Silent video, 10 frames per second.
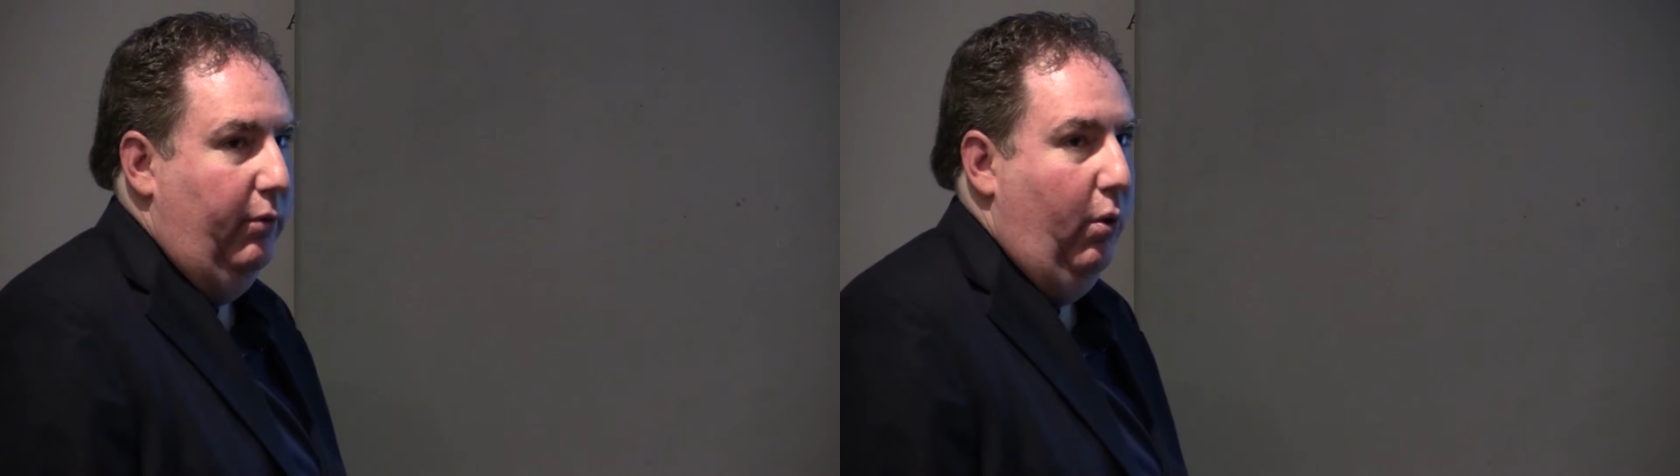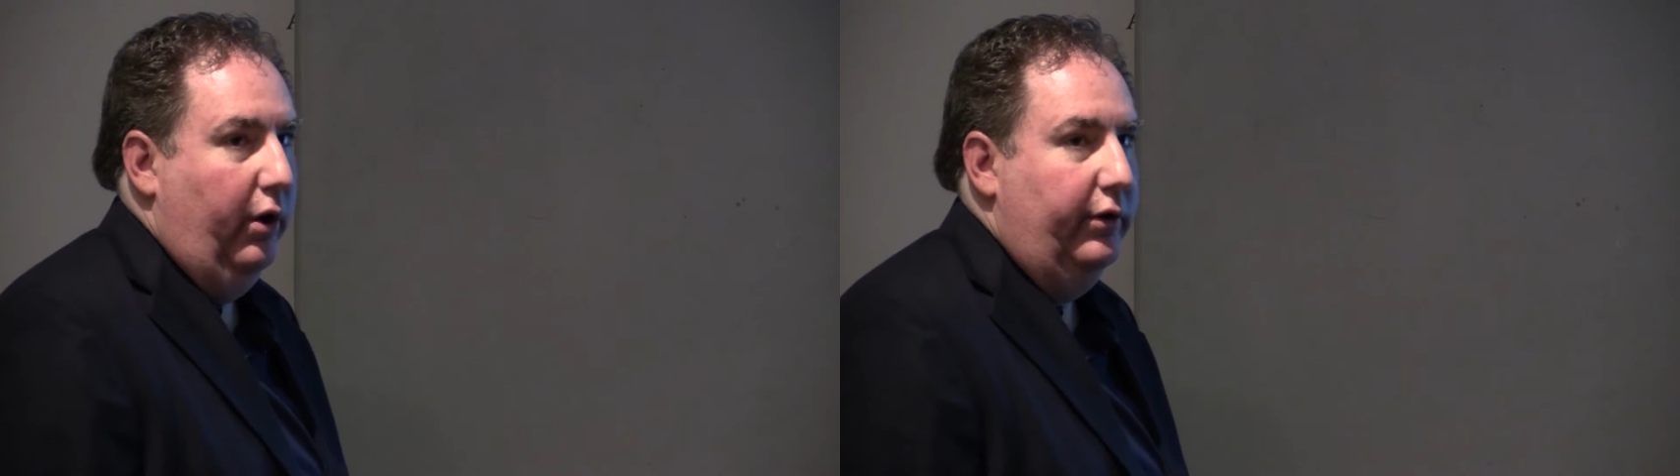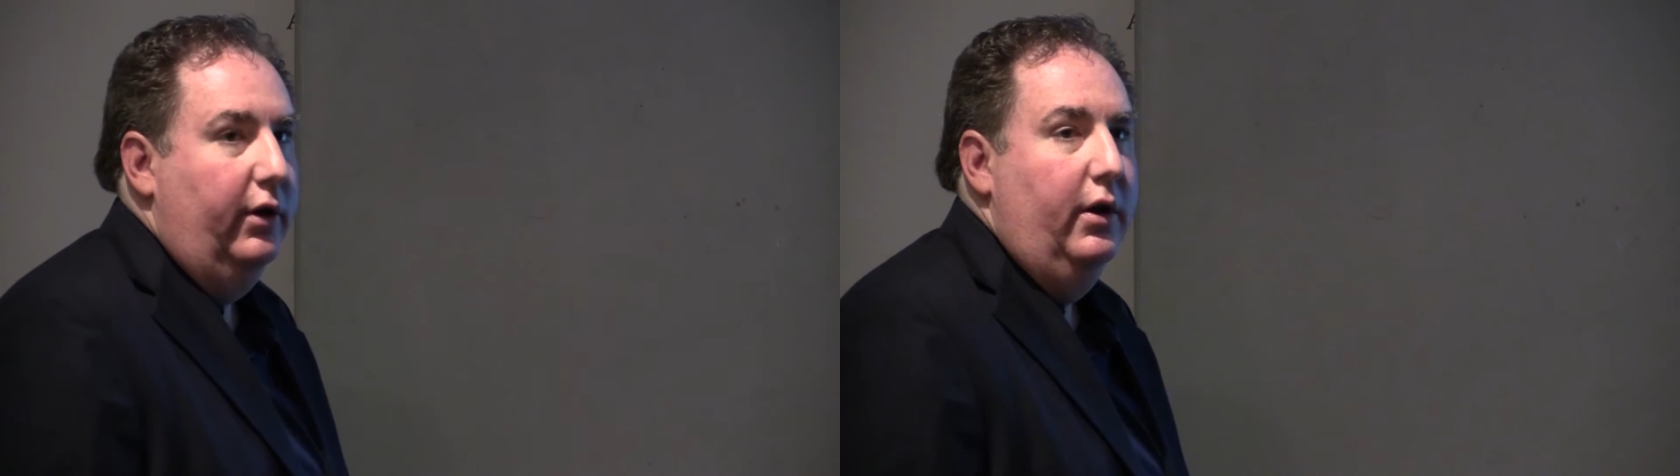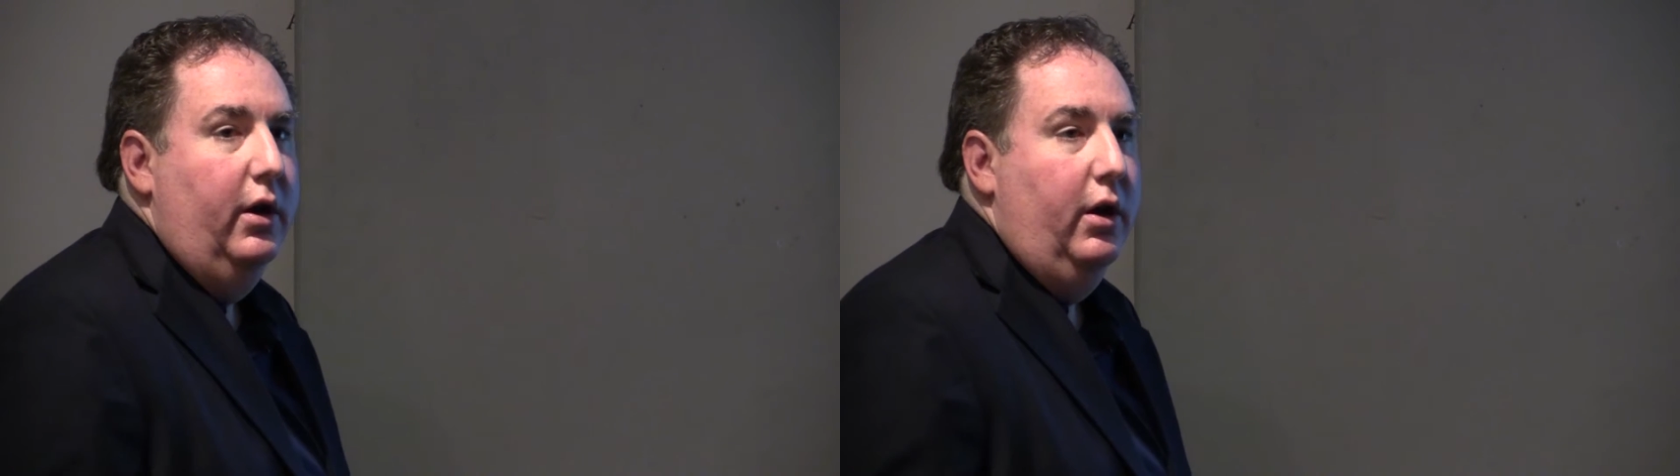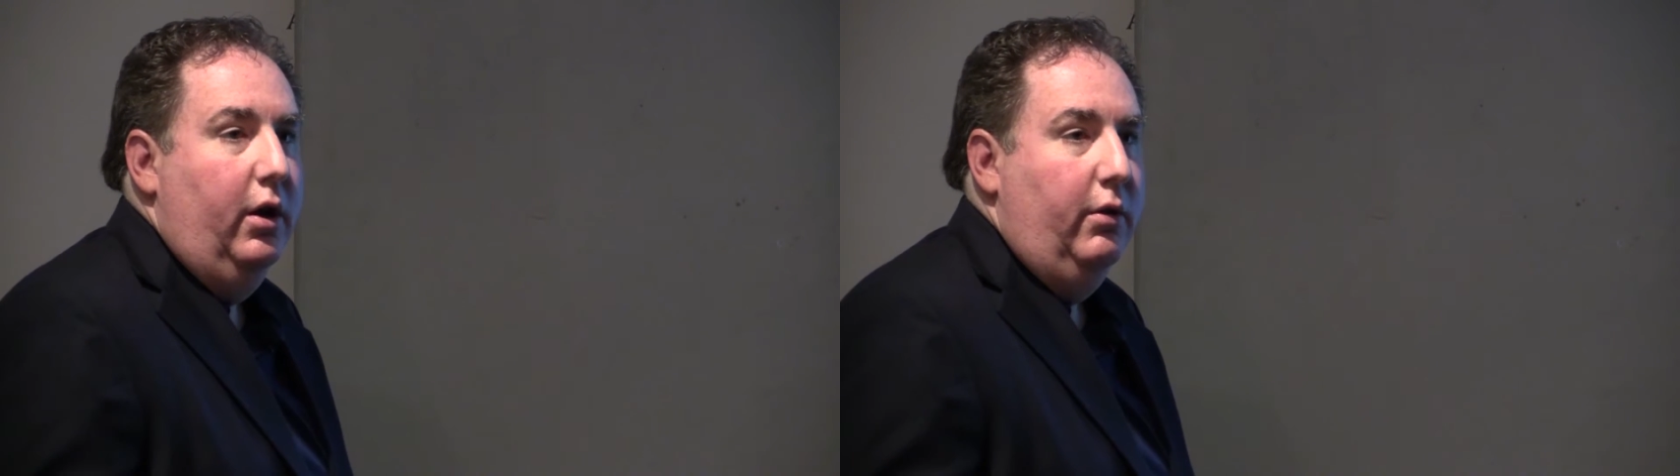worked.
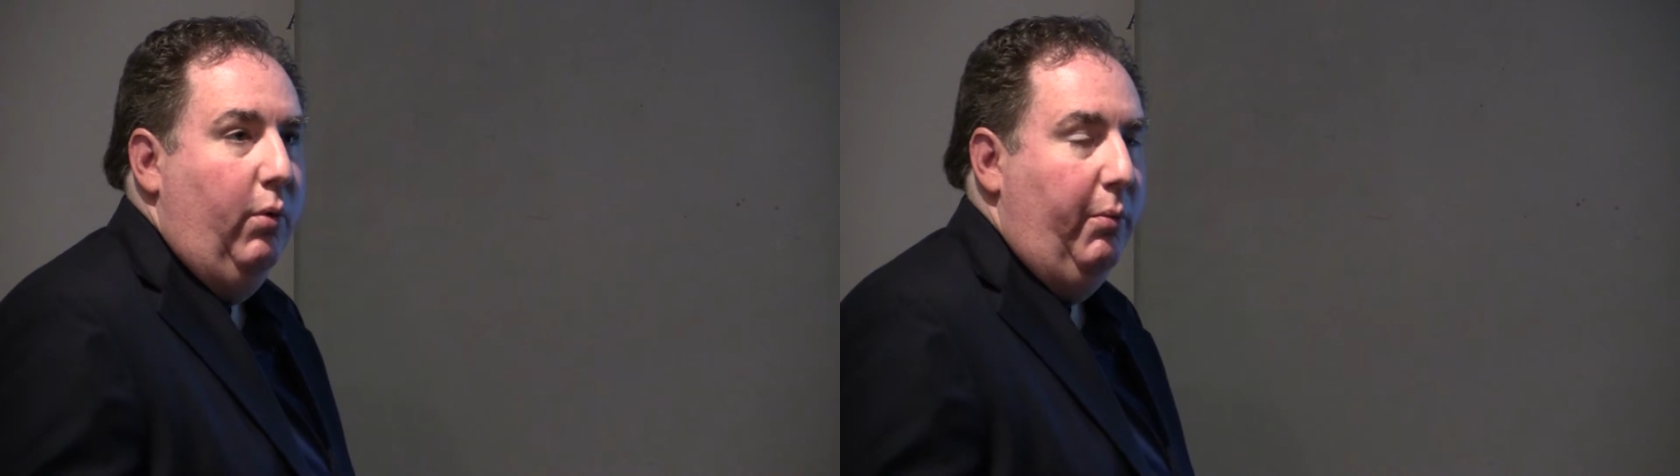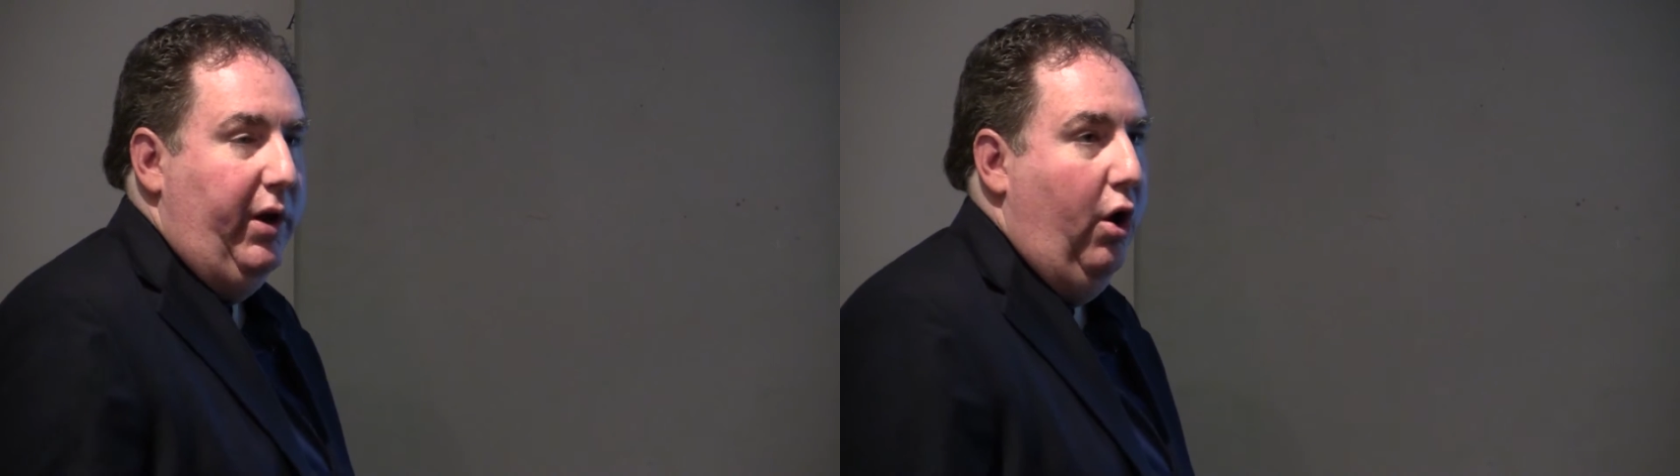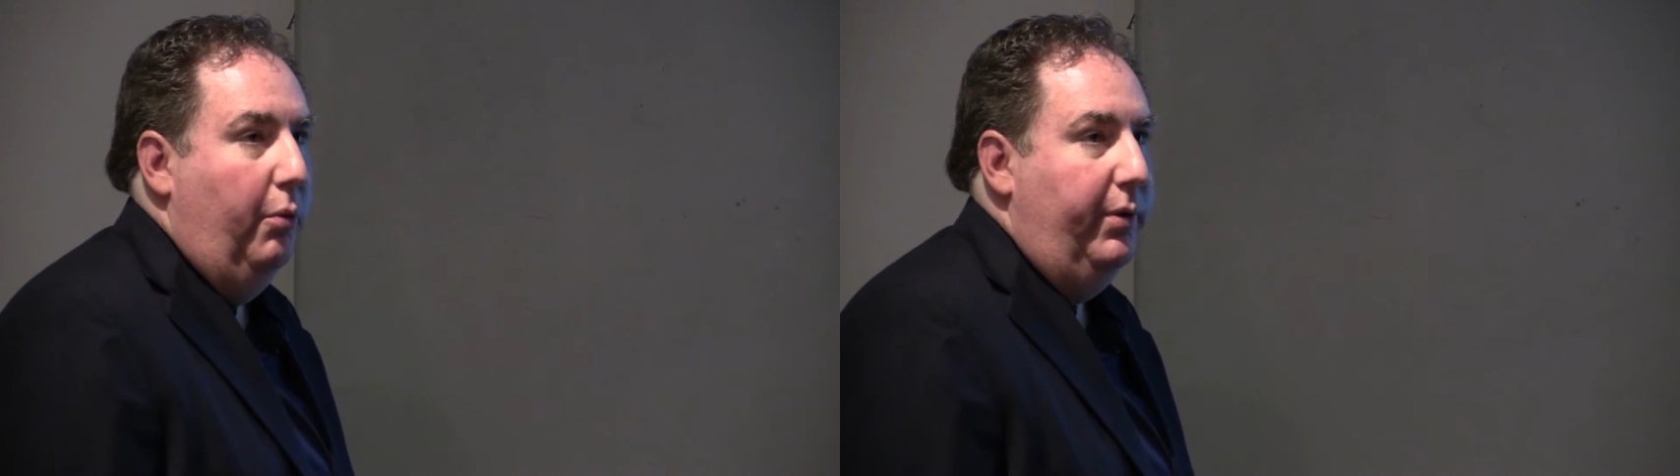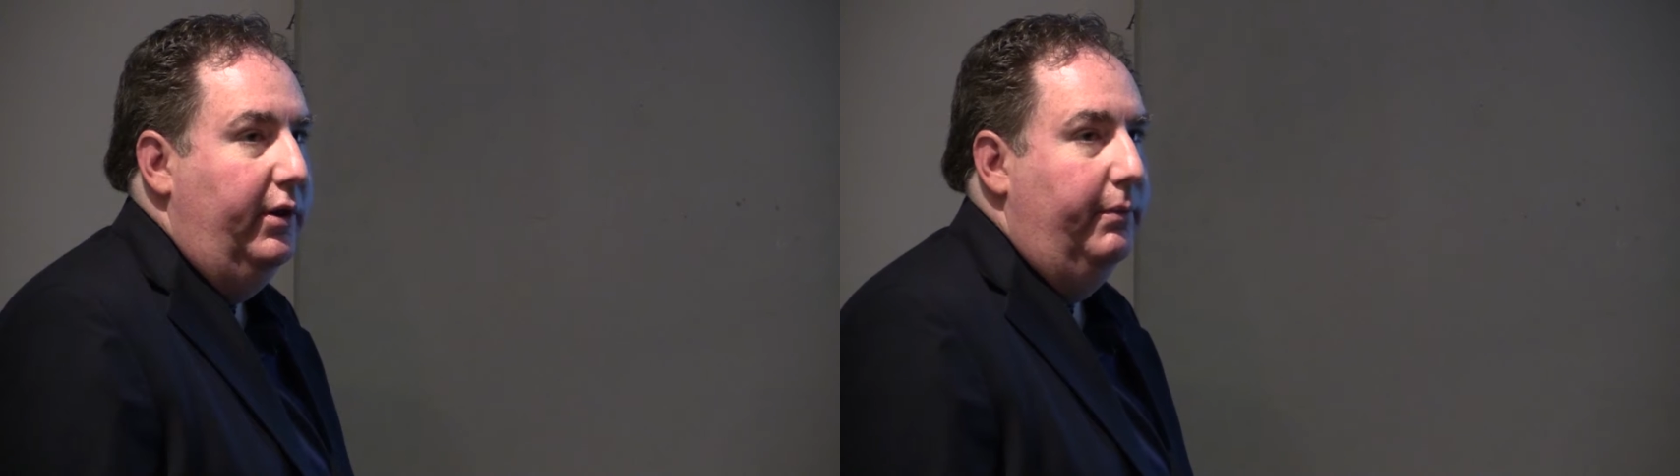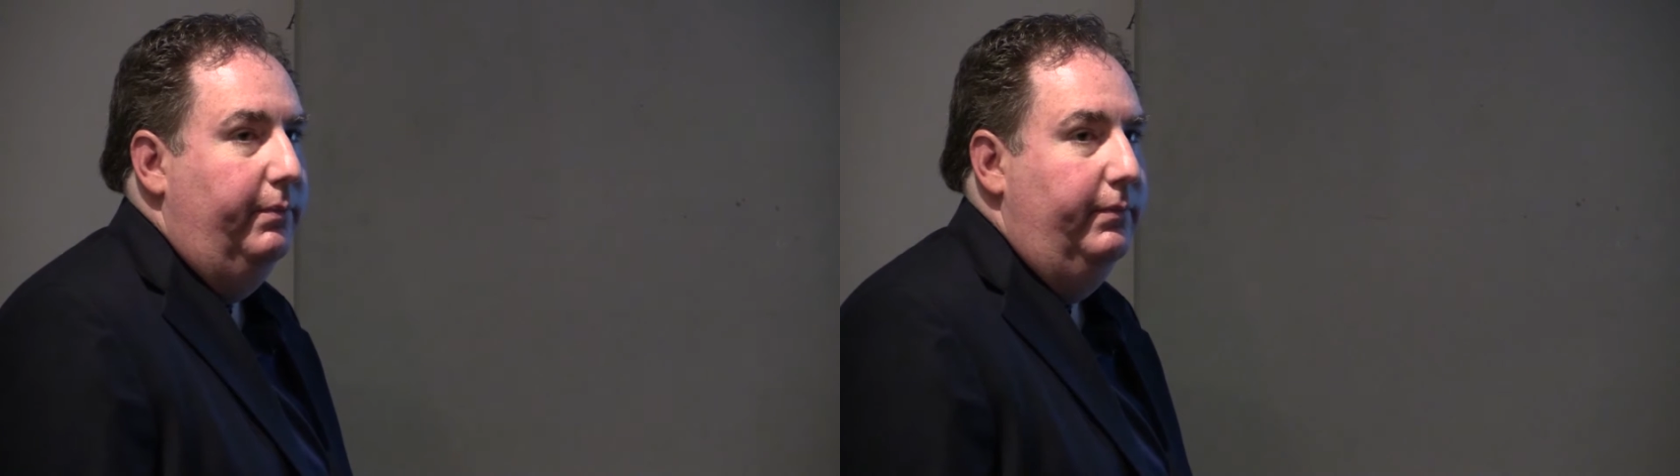When we opened